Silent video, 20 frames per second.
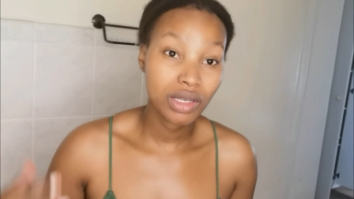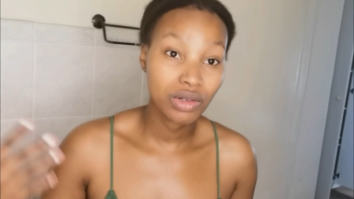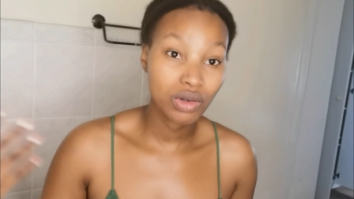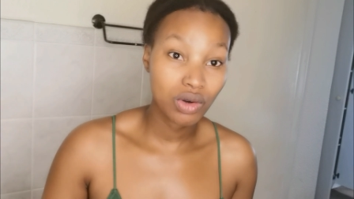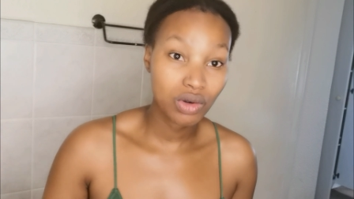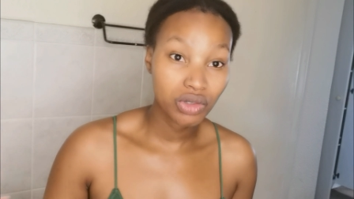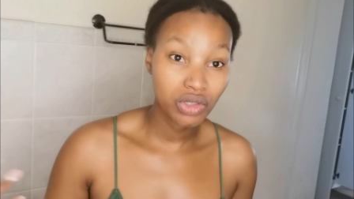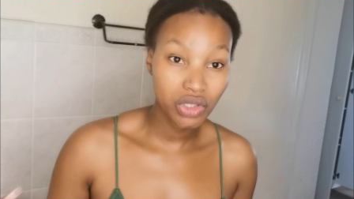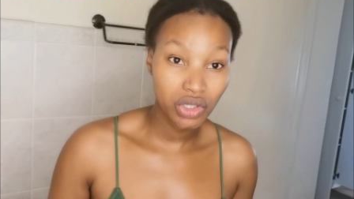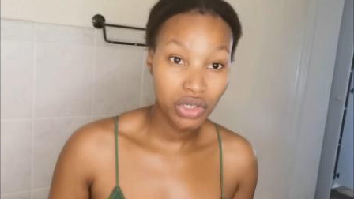and
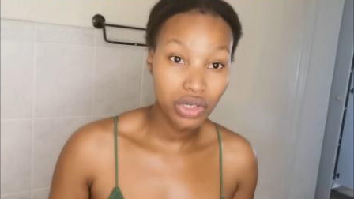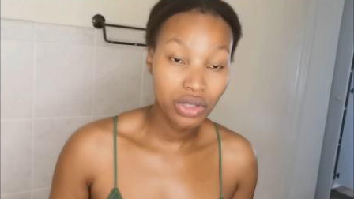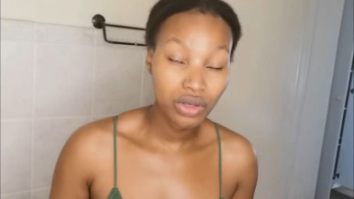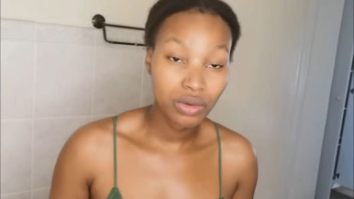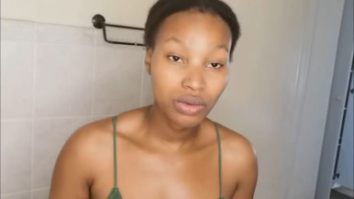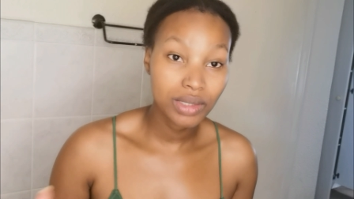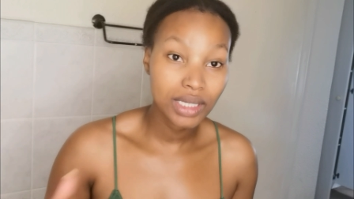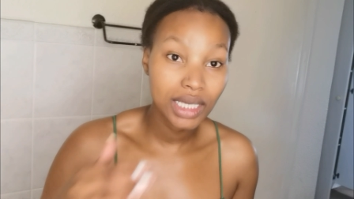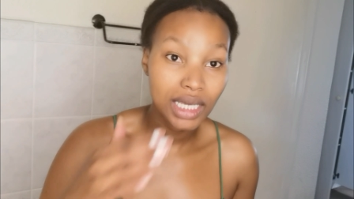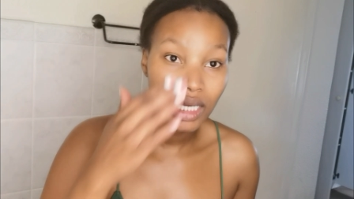continue
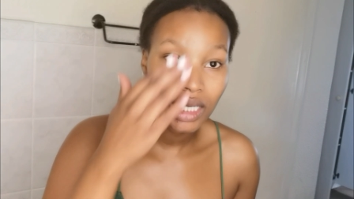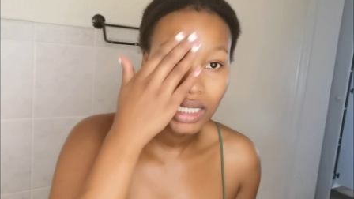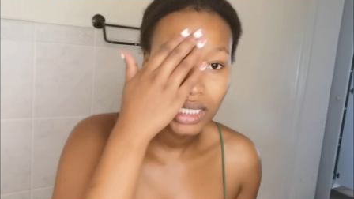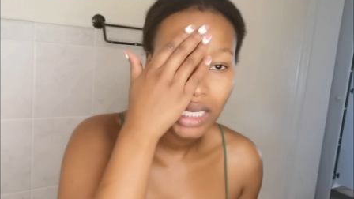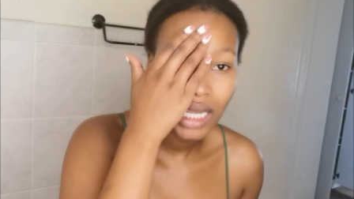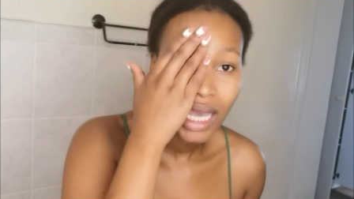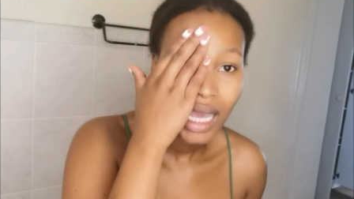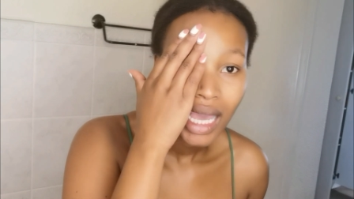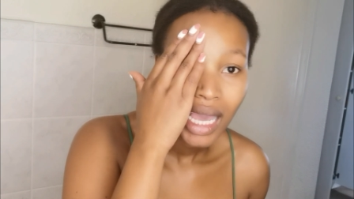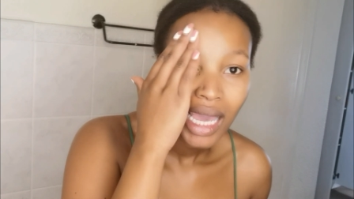using it
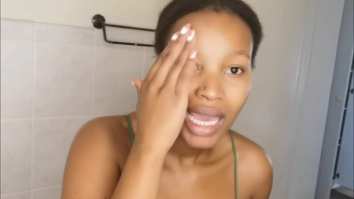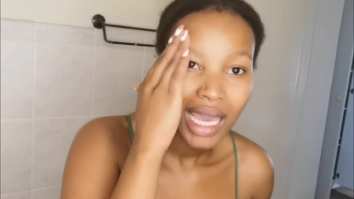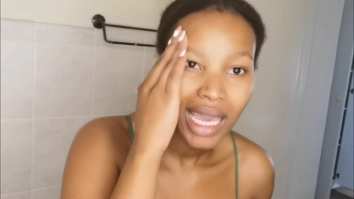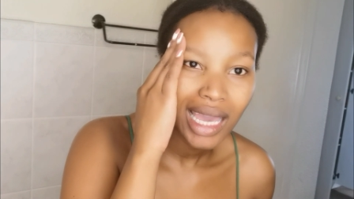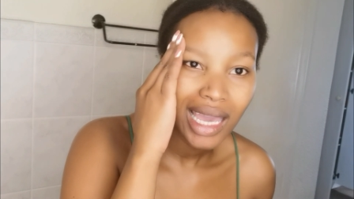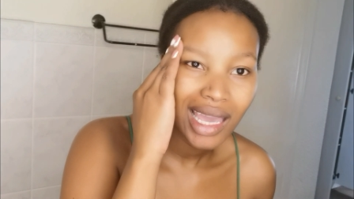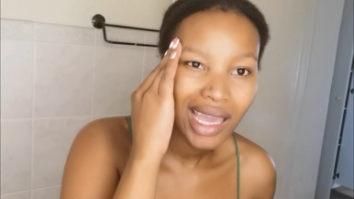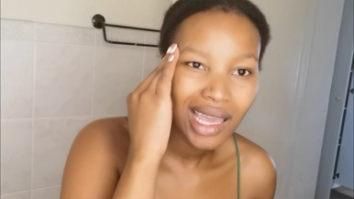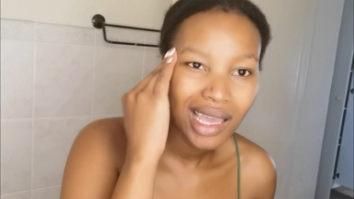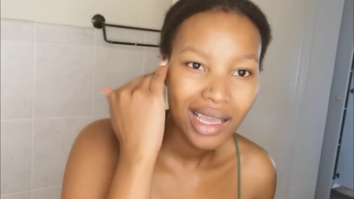
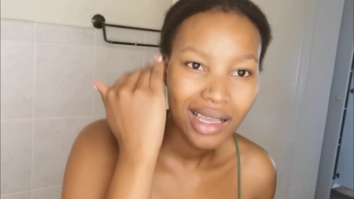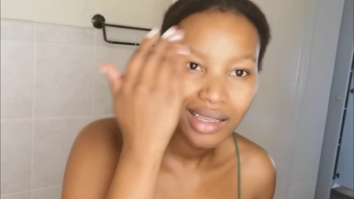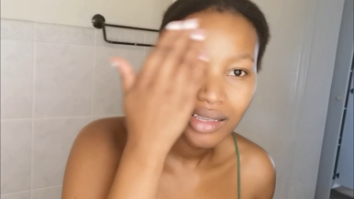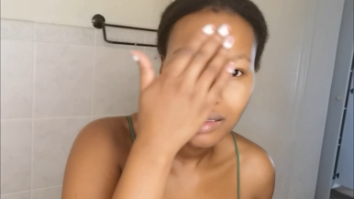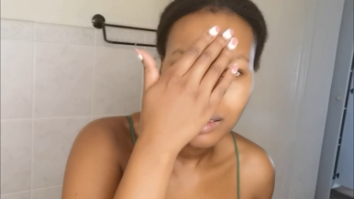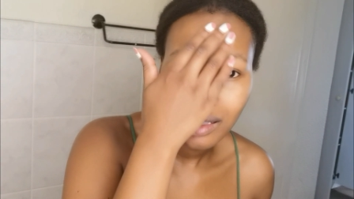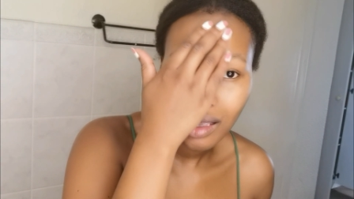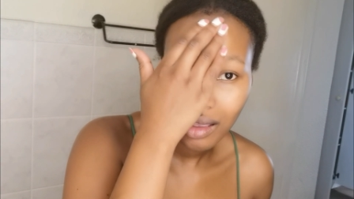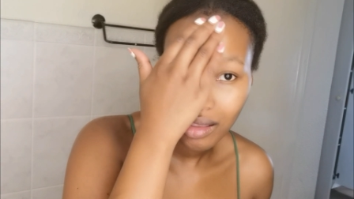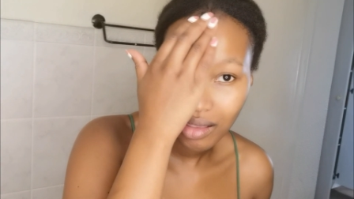
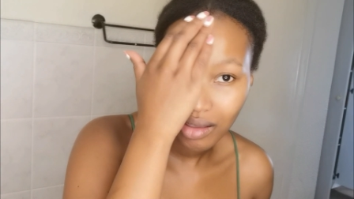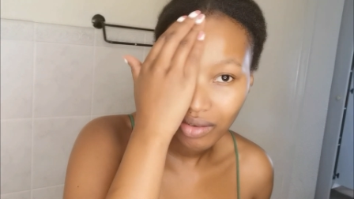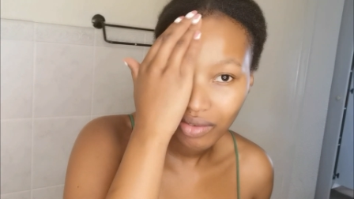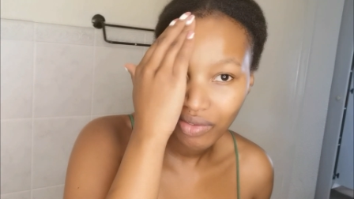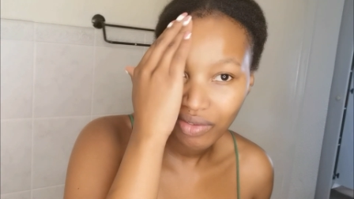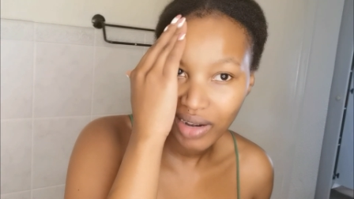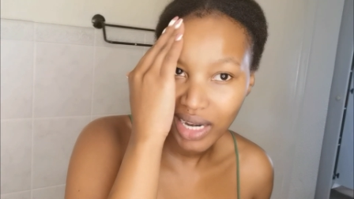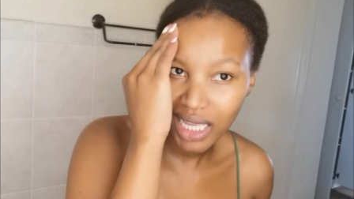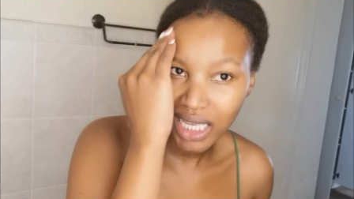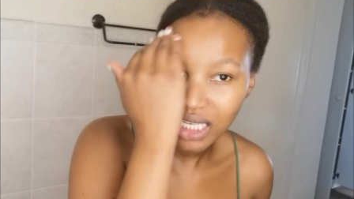is the
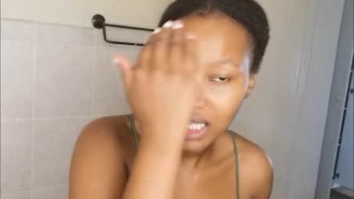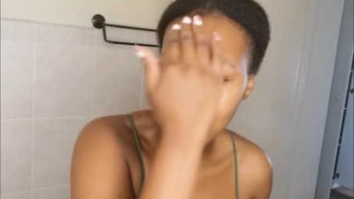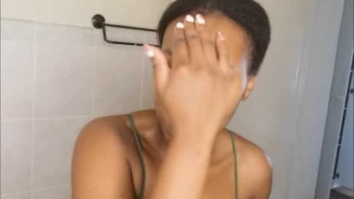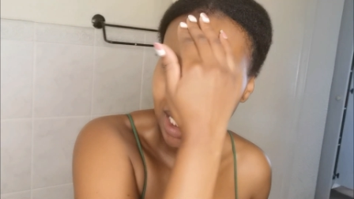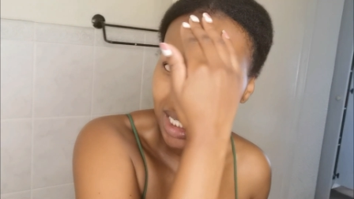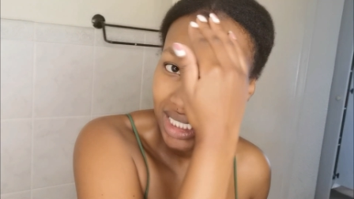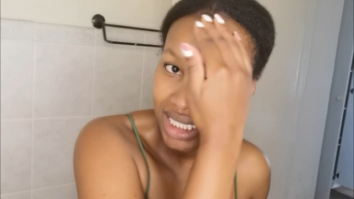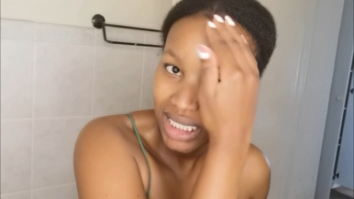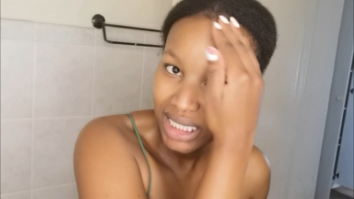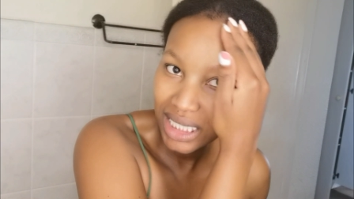
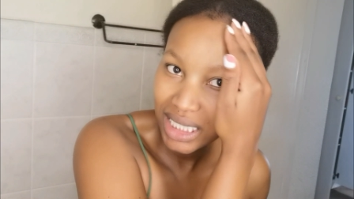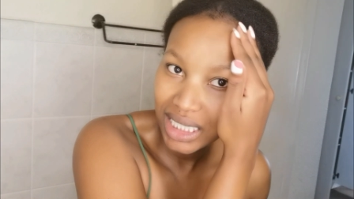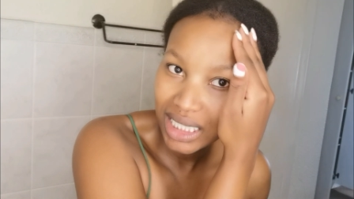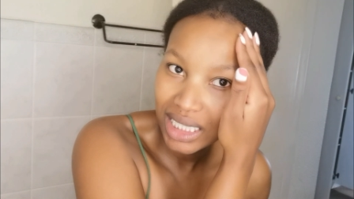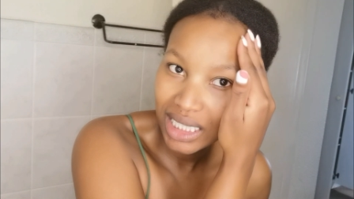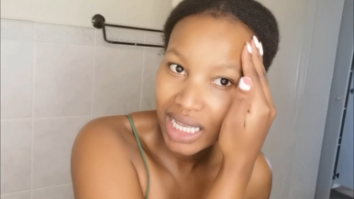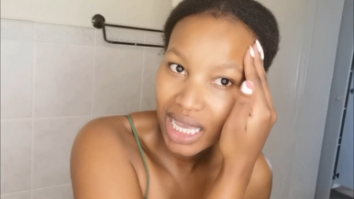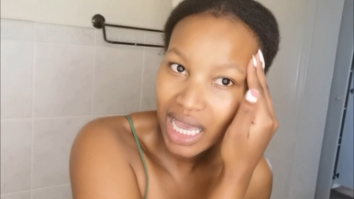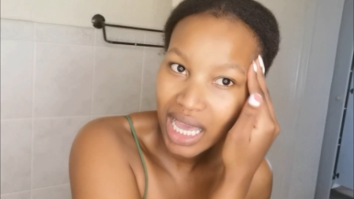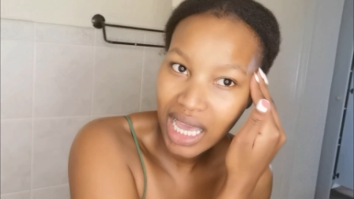
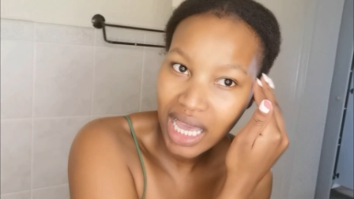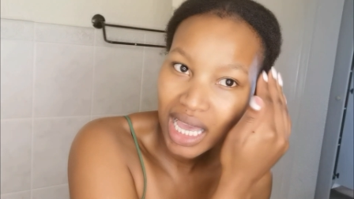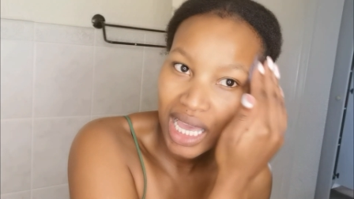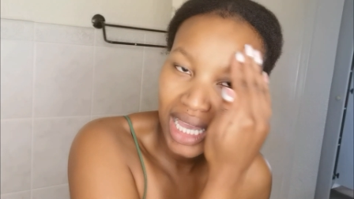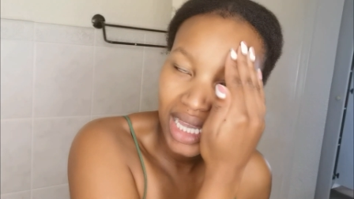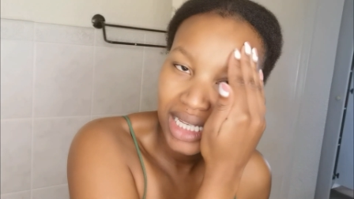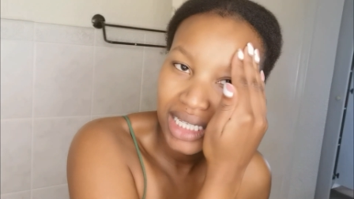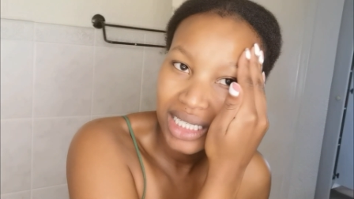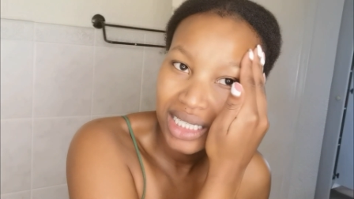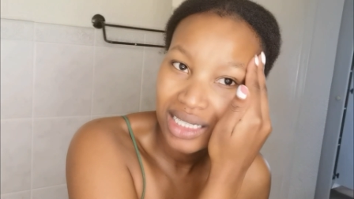flakiness
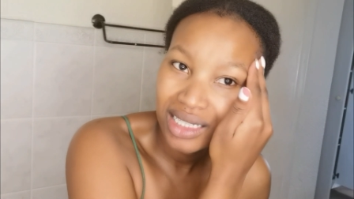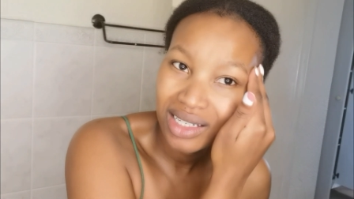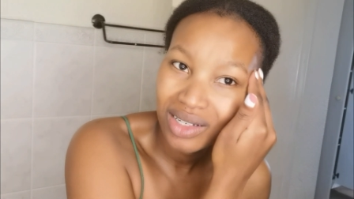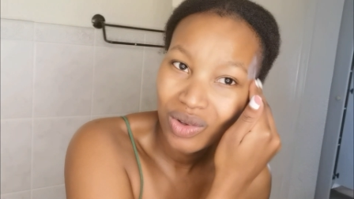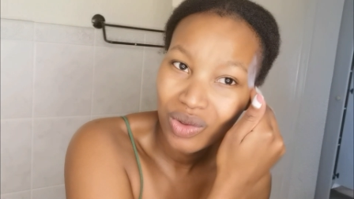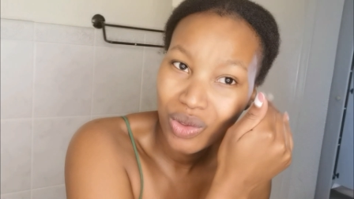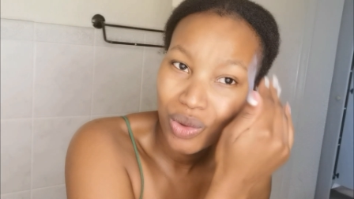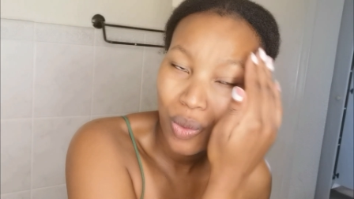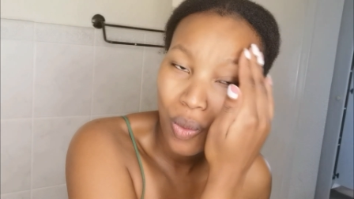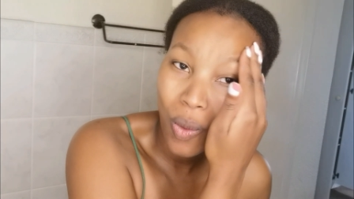and
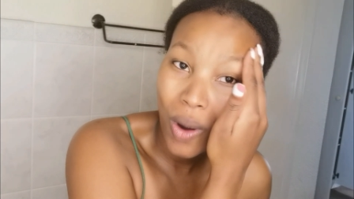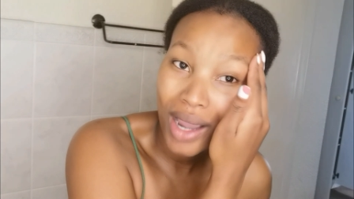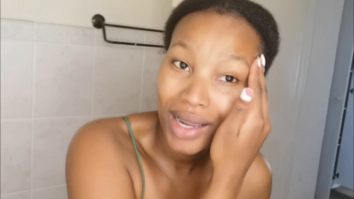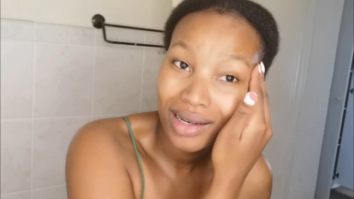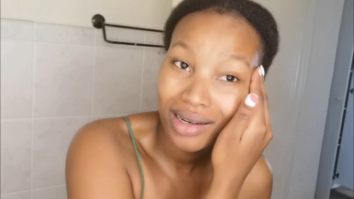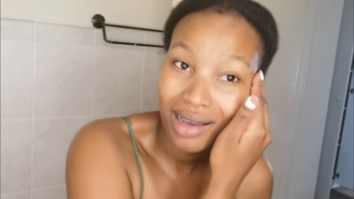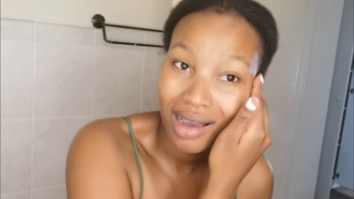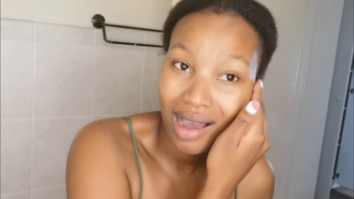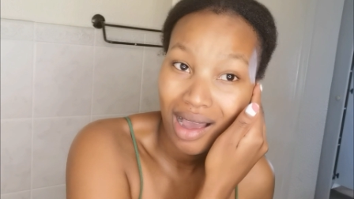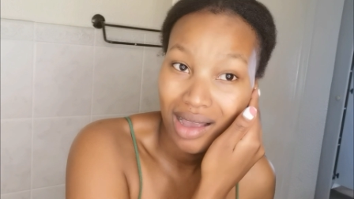the
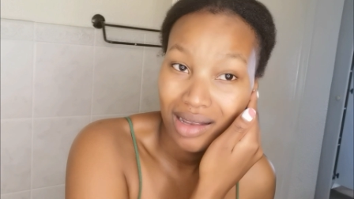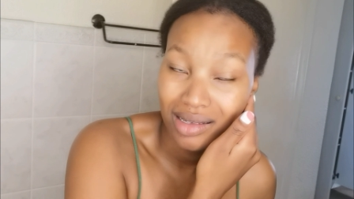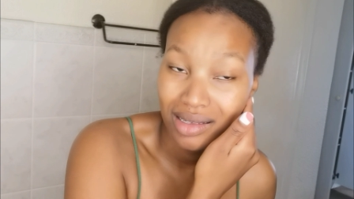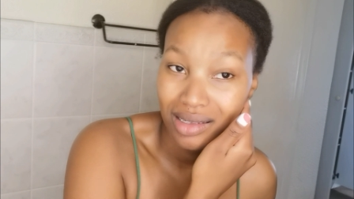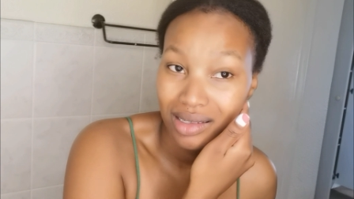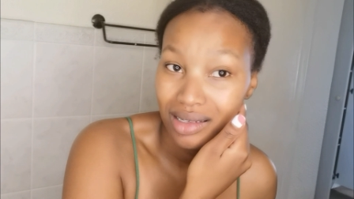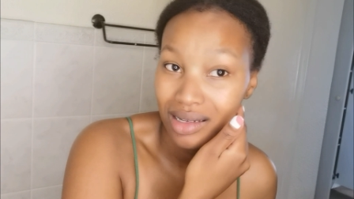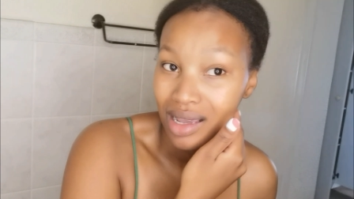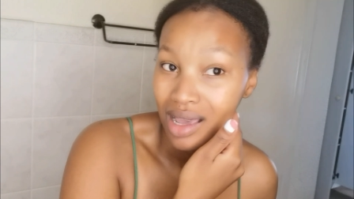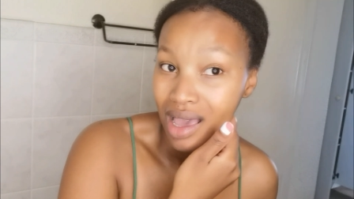white
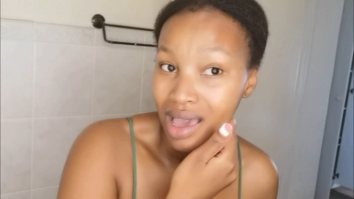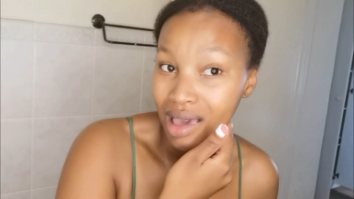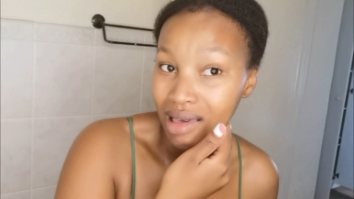cast